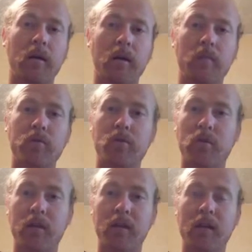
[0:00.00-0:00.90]
Um,
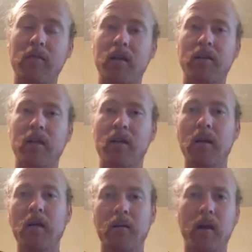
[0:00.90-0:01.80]
just like David, he said,
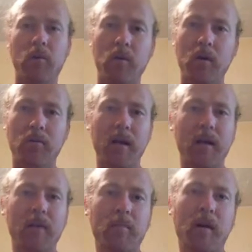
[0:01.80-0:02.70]
Thy word have I
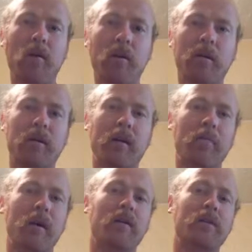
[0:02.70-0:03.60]
hid in my heart that I
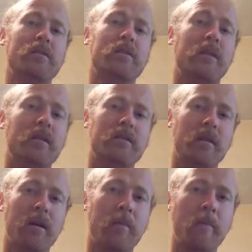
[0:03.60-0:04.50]
might not sin against
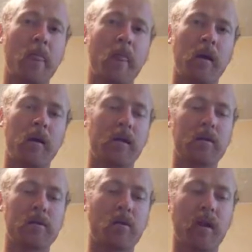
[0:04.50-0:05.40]
thee.
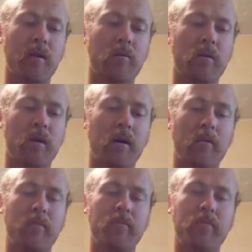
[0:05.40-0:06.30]
And so that,
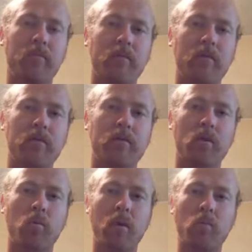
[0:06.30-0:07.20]
um,
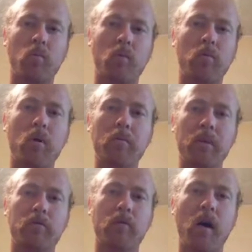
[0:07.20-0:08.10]
so we, we won't be
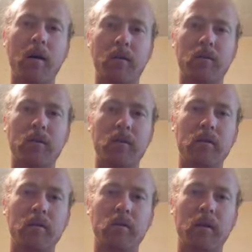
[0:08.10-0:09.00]
defiled.
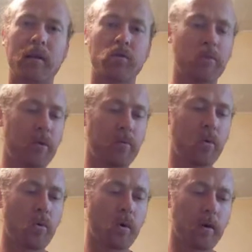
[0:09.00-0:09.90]
Let us remain
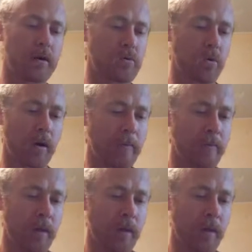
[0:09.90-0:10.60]
pure in his word.